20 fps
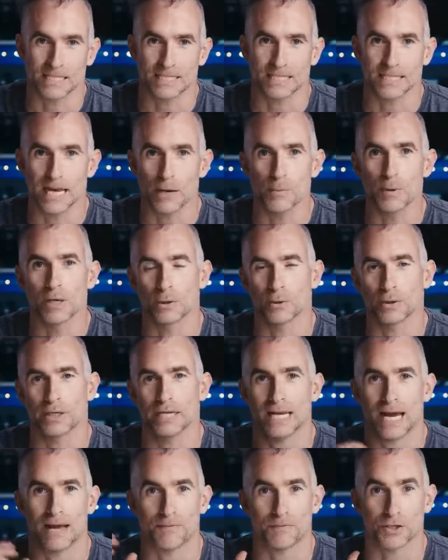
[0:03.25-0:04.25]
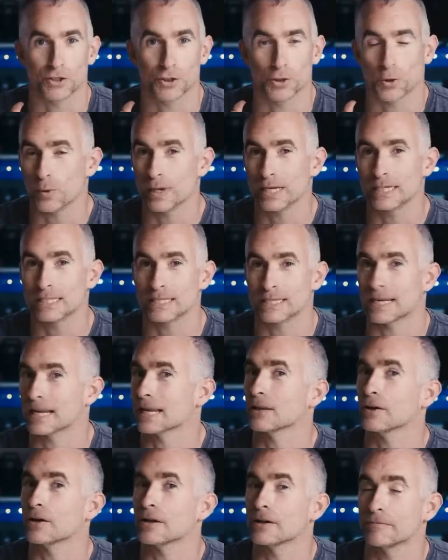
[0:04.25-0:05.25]
Today we are looking at the choice
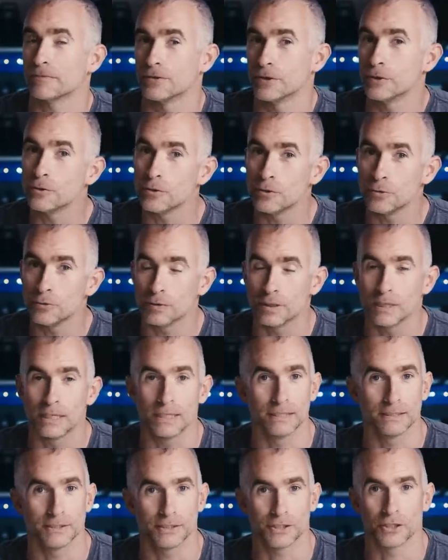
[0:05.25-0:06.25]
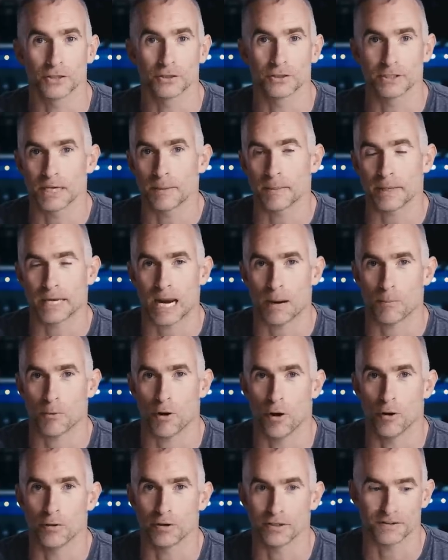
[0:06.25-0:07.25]
that a lot of new digital cinema
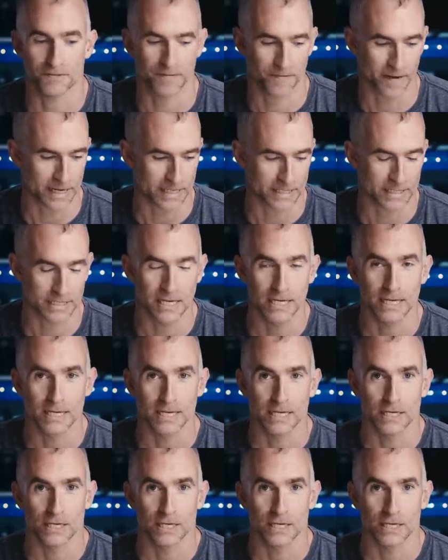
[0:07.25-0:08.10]
camera owners face.